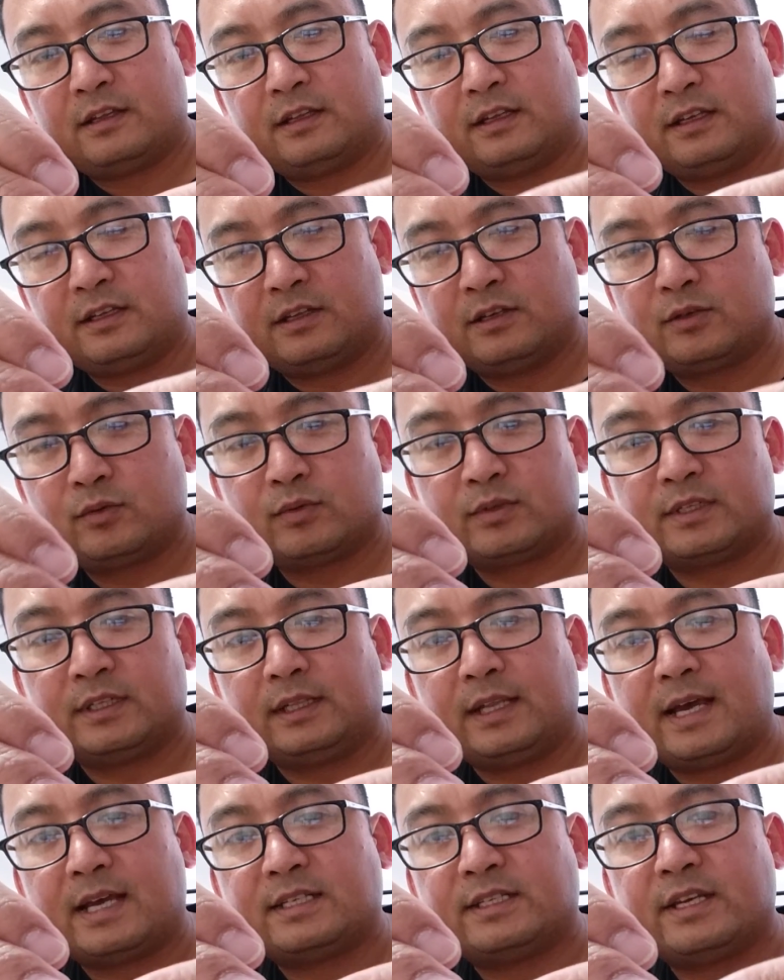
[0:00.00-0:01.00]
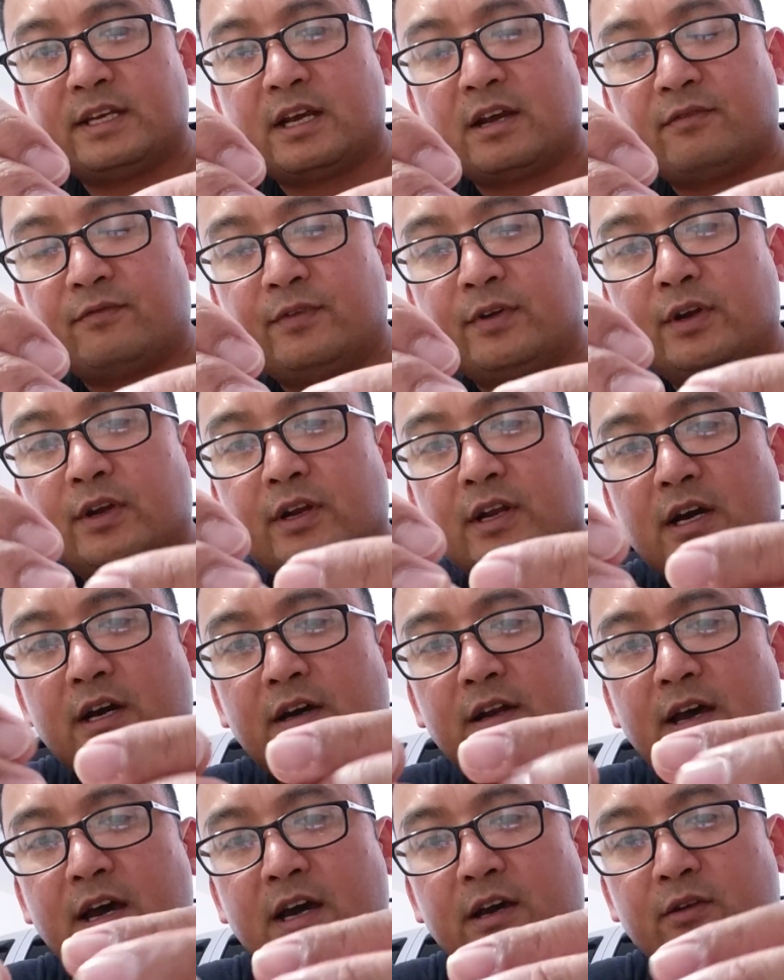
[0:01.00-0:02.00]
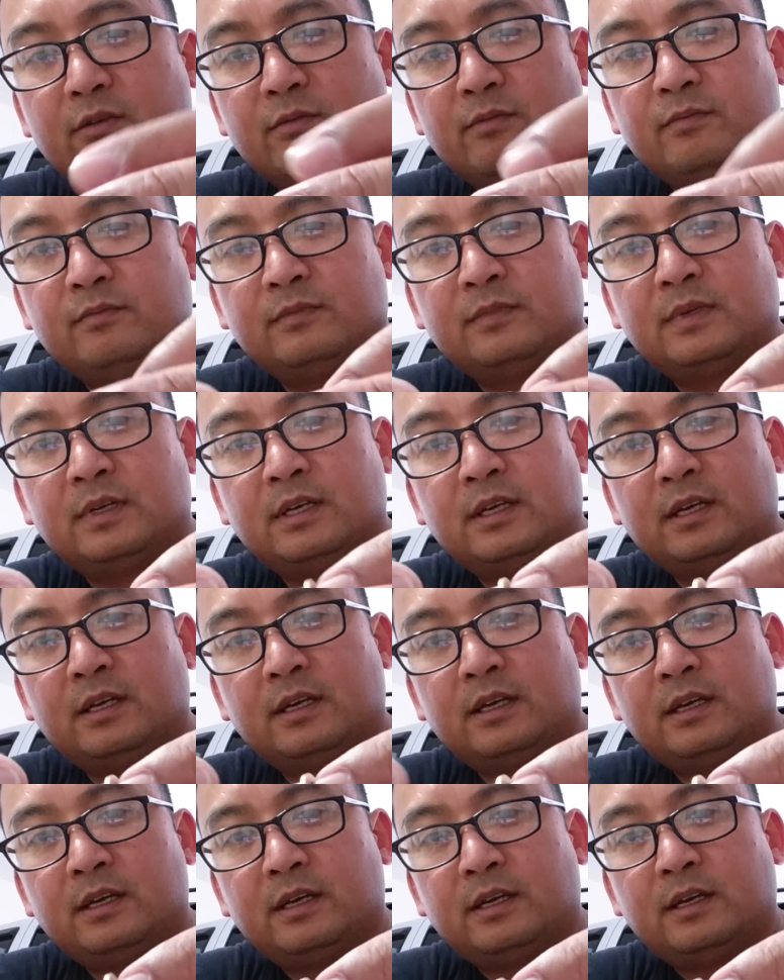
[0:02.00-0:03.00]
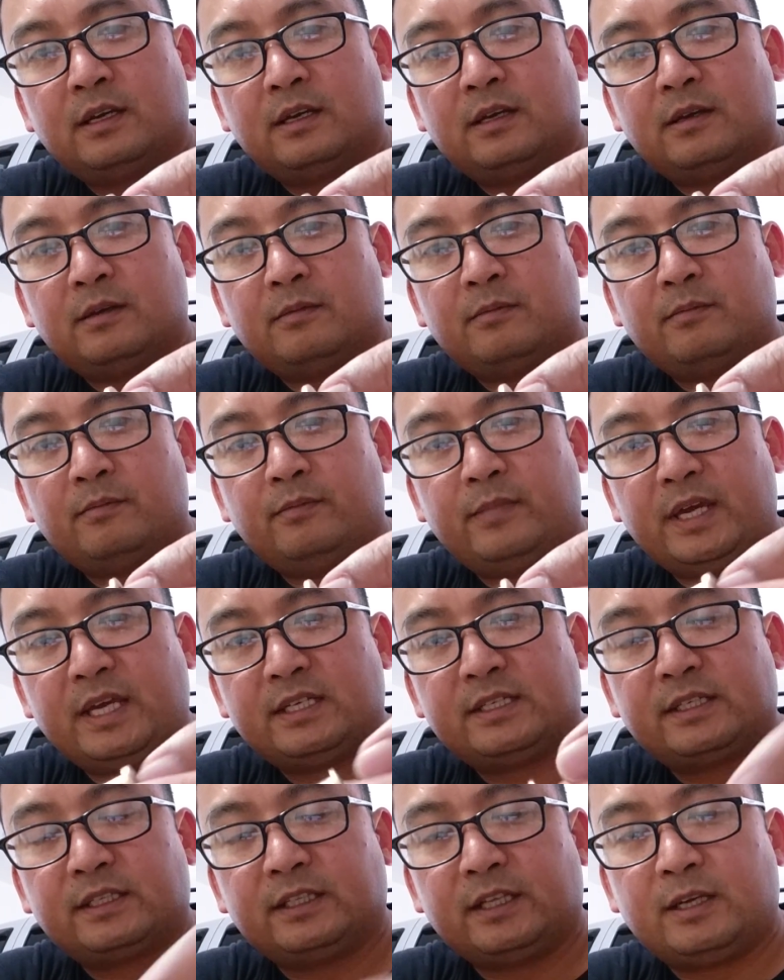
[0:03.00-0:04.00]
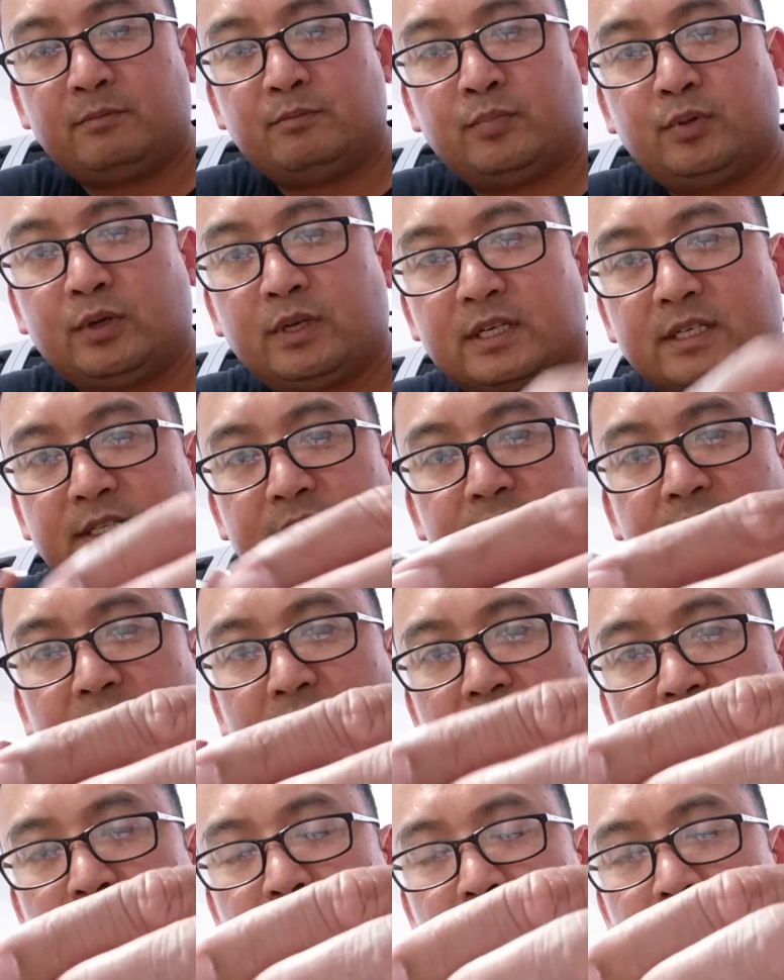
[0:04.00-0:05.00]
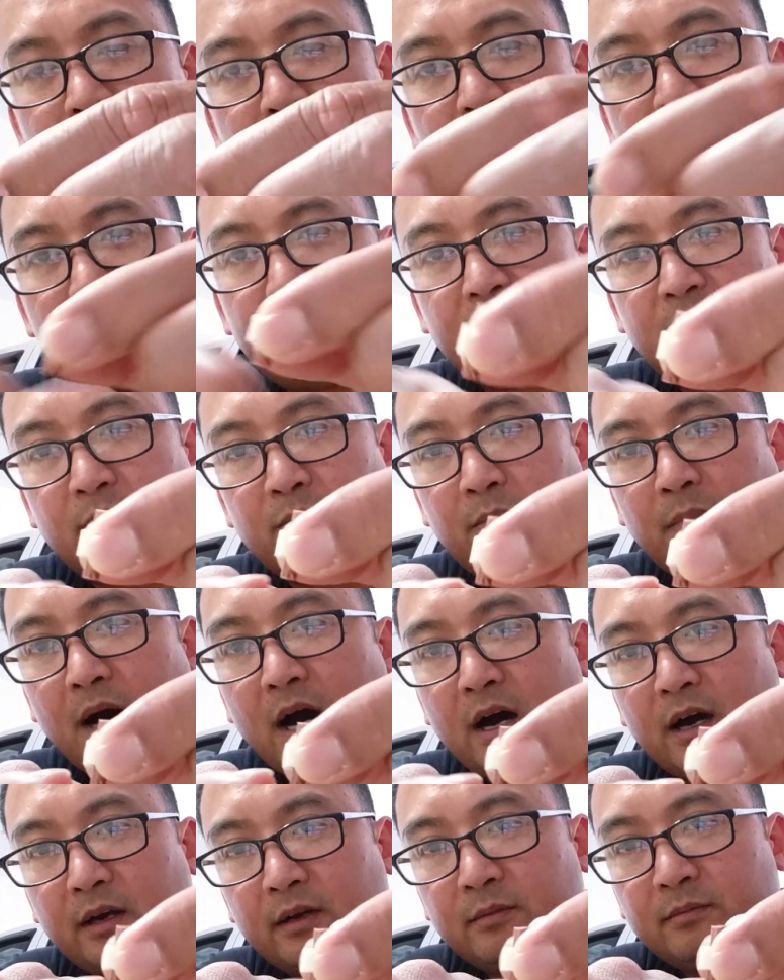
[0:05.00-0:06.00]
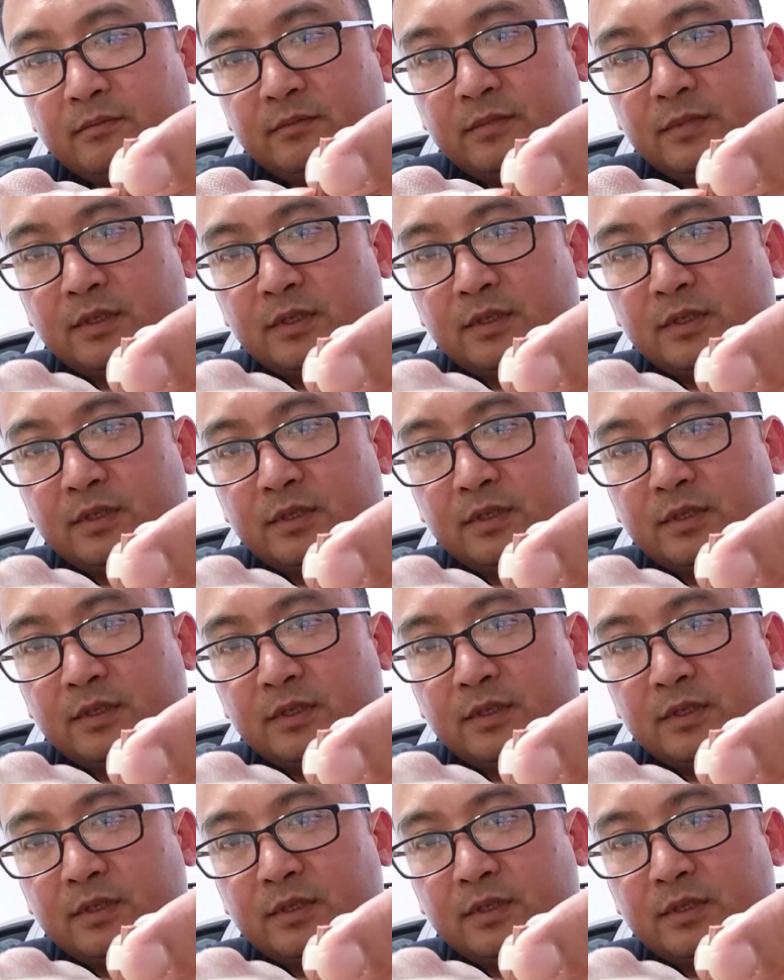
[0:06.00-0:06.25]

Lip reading: this was the last thing I figured out, how to basically put a stop at the bottom